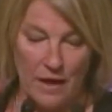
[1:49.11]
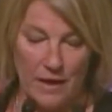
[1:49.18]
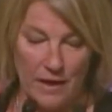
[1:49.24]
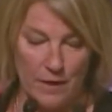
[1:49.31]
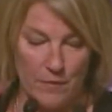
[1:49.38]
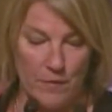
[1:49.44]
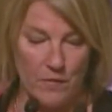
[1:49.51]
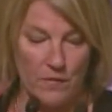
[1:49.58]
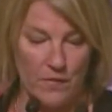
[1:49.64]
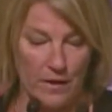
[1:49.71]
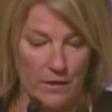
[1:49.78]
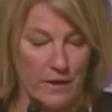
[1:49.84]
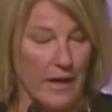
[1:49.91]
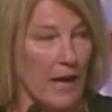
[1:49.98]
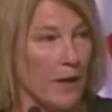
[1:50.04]
I am
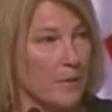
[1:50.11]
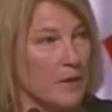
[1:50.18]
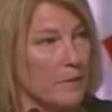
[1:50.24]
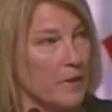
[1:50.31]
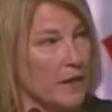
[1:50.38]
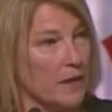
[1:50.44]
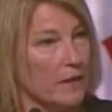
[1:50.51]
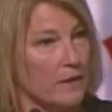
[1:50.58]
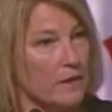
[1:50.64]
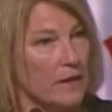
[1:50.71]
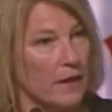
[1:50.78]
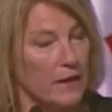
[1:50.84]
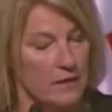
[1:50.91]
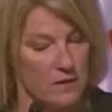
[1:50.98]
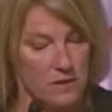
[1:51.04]
very happy to be
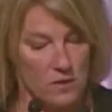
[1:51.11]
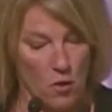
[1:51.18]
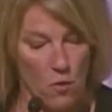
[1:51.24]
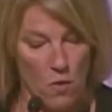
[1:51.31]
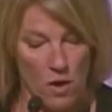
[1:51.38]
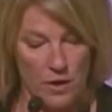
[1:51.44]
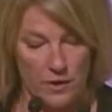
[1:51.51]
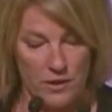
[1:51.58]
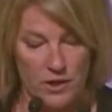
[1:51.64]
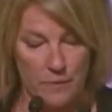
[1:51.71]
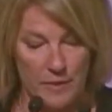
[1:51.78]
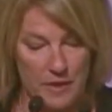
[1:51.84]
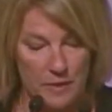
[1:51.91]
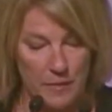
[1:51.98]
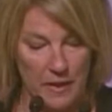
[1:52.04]
here and so honored
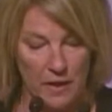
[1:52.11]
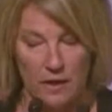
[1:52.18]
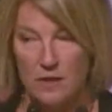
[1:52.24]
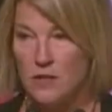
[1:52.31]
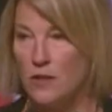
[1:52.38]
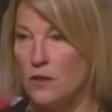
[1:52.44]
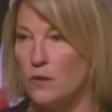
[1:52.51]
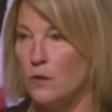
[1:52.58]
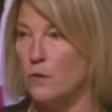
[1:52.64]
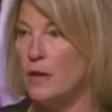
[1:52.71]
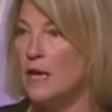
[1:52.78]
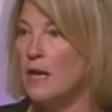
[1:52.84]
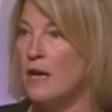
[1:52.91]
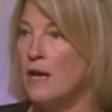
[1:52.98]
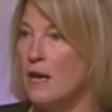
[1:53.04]
to be speaking to
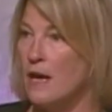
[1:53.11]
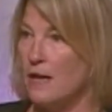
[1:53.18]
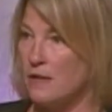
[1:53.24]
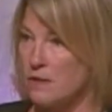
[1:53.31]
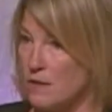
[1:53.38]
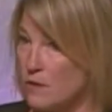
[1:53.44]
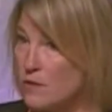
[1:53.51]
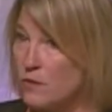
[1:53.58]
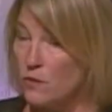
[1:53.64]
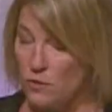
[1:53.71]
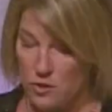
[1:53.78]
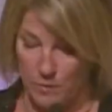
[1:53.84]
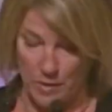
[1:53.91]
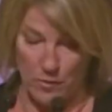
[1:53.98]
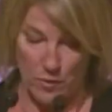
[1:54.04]
you as the
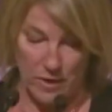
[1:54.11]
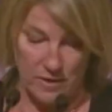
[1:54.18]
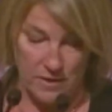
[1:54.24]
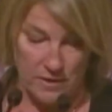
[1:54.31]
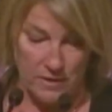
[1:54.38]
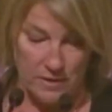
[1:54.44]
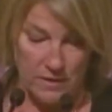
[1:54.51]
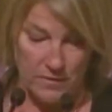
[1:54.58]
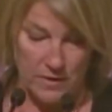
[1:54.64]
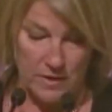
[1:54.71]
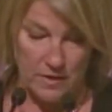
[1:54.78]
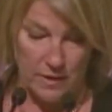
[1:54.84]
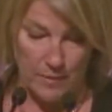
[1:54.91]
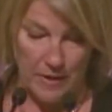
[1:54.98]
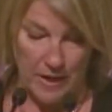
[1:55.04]
soon-to-be president of
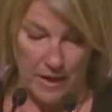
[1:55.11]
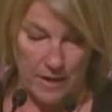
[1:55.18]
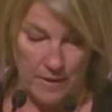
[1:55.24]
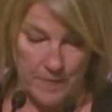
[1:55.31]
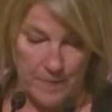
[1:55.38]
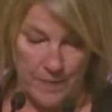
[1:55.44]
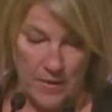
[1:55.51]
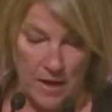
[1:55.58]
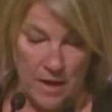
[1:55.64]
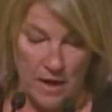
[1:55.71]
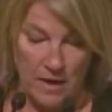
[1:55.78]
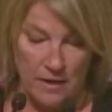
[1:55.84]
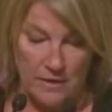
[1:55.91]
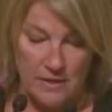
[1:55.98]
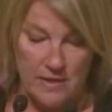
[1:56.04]
the CBA.
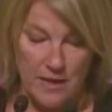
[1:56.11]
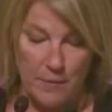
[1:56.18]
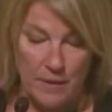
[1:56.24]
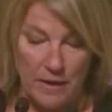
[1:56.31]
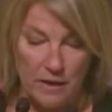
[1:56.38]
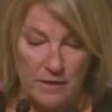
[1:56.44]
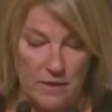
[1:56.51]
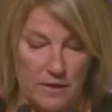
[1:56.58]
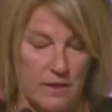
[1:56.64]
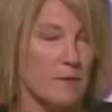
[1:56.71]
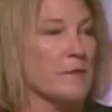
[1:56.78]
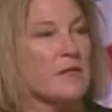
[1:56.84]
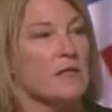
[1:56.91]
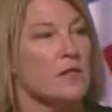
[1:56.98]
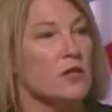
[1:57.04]
Stepping into
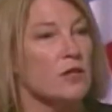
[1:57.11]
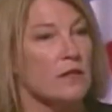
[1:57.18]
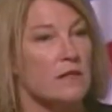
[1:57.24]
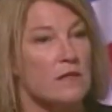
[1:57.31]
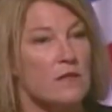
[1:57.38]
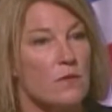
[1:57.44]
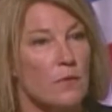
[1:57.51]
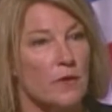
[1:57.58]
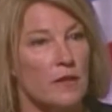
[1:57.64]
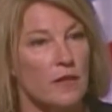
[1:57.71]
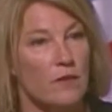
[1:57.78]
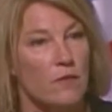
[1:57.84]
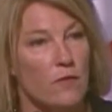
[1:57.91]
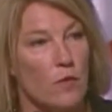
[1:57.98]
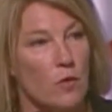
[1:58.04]
this position is
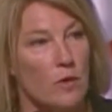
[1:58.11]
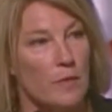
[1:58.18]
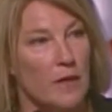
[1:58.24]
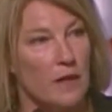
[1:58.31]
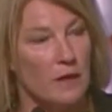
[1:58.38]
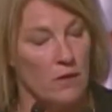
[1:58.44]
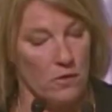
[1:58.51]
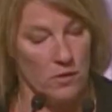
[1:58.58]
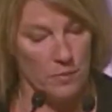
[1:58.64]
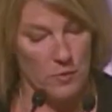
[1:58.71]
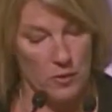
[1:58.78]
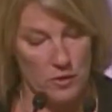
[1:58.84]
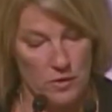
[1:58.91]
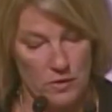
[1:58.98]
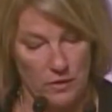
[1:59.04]
thrilling for me on a
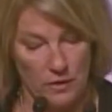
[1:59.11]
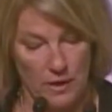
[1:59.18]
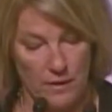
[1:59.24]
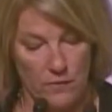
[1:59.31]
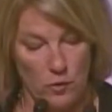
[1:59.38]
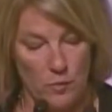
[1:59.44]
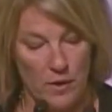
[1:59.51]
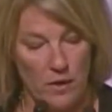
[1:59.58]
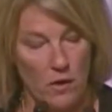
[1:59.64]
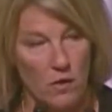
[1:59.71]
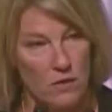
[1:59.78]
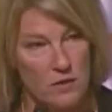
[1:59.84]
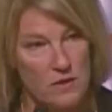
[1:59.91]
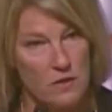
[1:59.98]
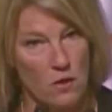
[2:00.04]
personal level, but
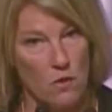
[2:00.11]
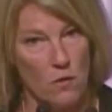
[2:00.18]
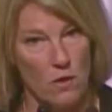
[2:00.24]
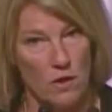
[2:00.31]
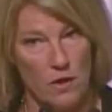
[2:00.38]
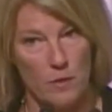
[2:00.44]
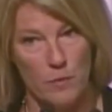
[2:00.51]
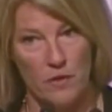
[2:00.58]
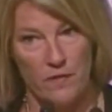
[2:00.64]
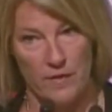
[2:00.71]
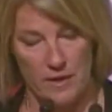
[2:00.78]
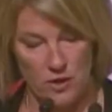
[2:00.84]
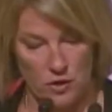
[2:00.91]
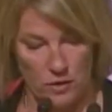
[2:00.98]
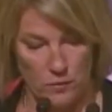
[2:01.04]
also on a
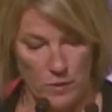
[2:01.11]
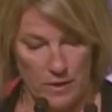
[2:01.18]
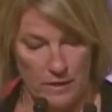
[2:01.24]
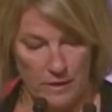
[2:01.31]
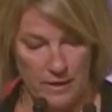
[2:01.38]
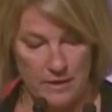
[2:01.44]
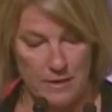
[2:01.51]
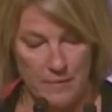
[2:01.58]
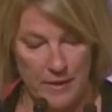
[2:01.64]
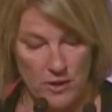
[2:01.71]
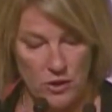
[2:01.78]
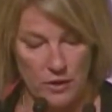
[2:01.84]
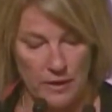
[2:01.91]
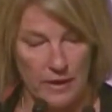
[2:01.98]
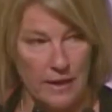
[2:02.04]
professional one,
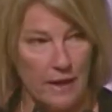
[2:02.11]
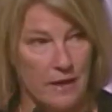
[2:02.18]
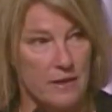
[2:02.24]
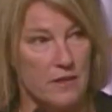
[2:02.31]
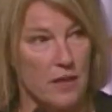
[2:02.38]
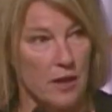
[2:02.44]
especially at a